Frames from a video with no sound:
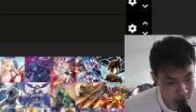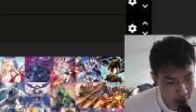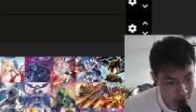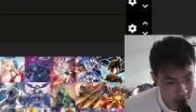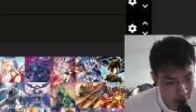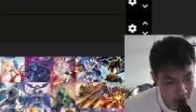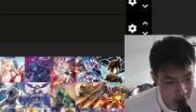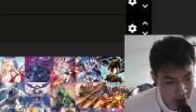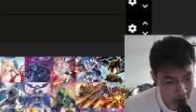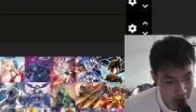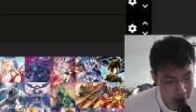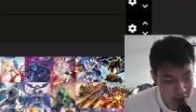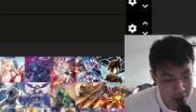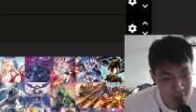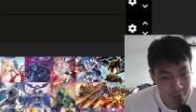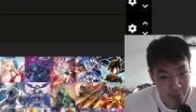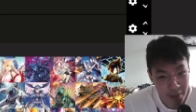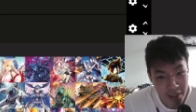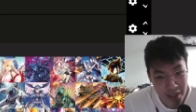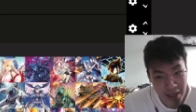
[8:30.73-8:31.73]
You know, it has a
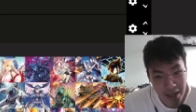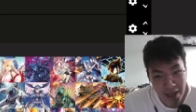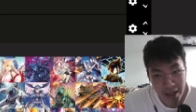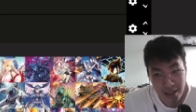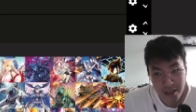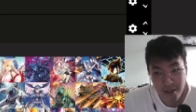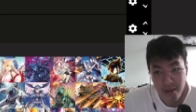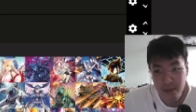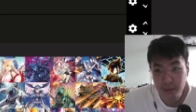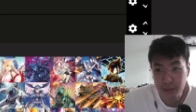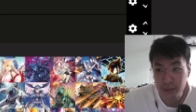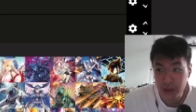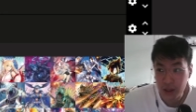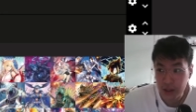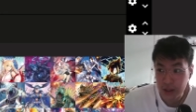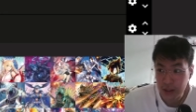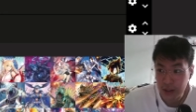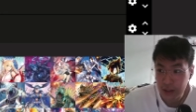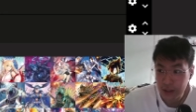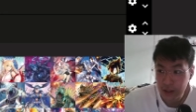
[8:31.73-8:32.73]
big hand, but
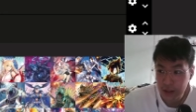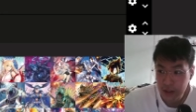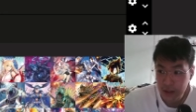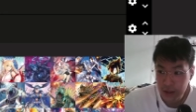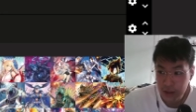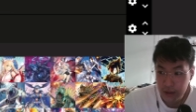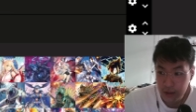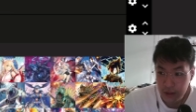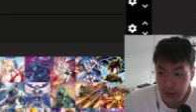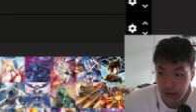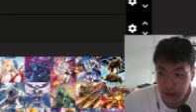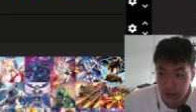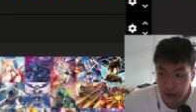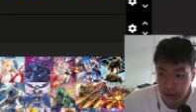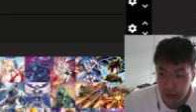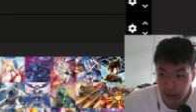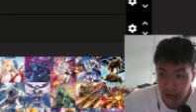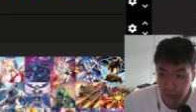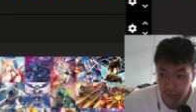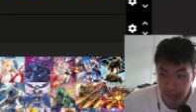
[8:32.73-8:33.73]

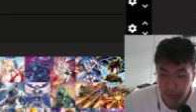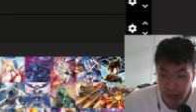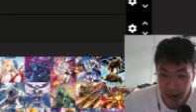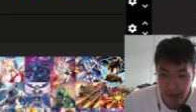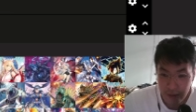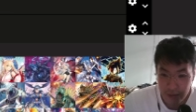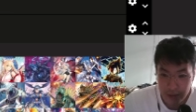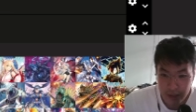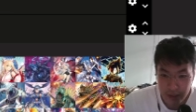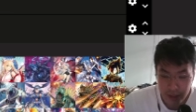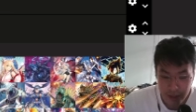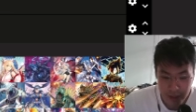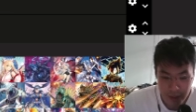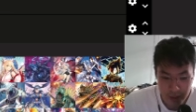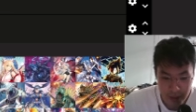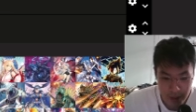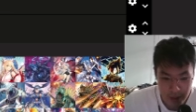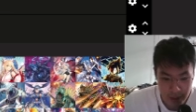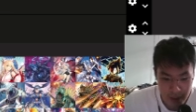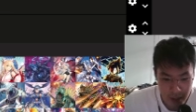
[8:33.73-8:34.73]
sometimes
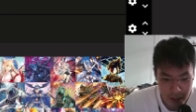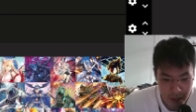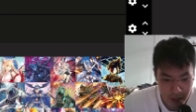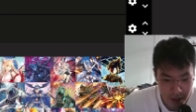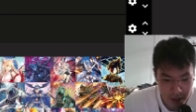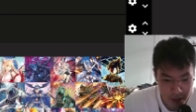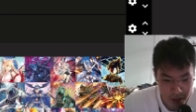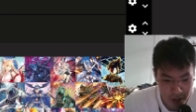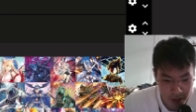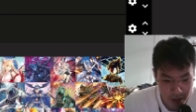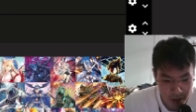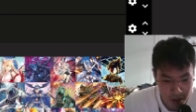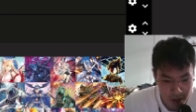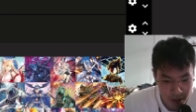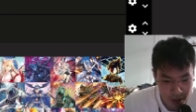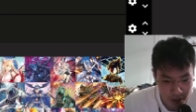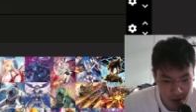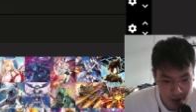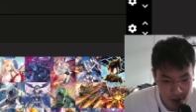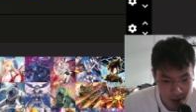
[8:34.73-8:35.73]
it's
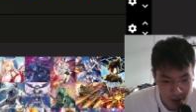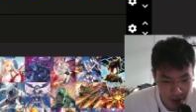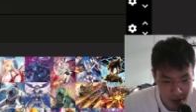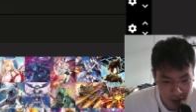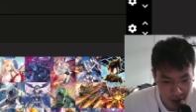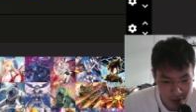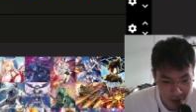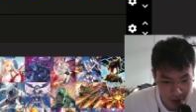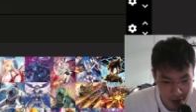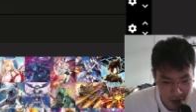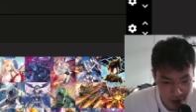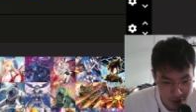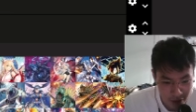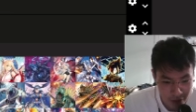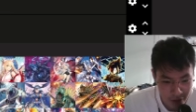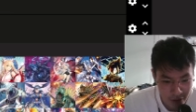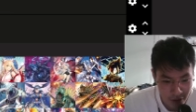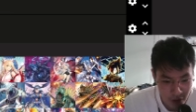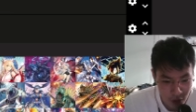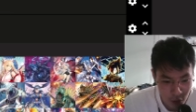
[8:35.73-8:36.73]
it doesn't have
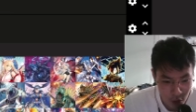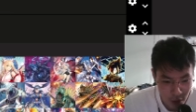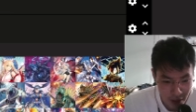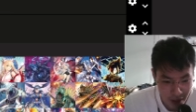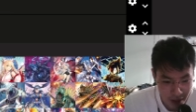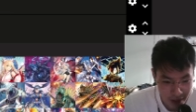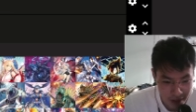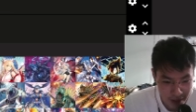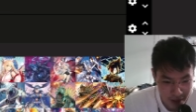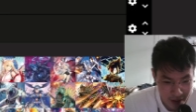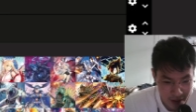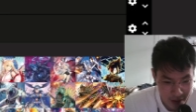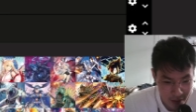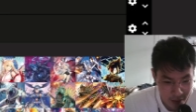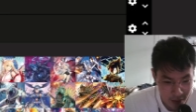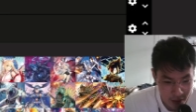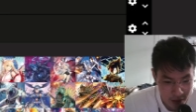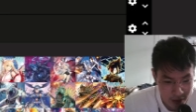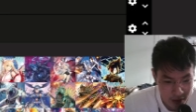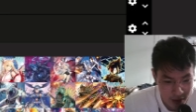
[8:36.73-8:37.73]
enough to end
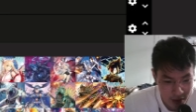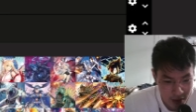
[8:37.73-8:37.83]
games.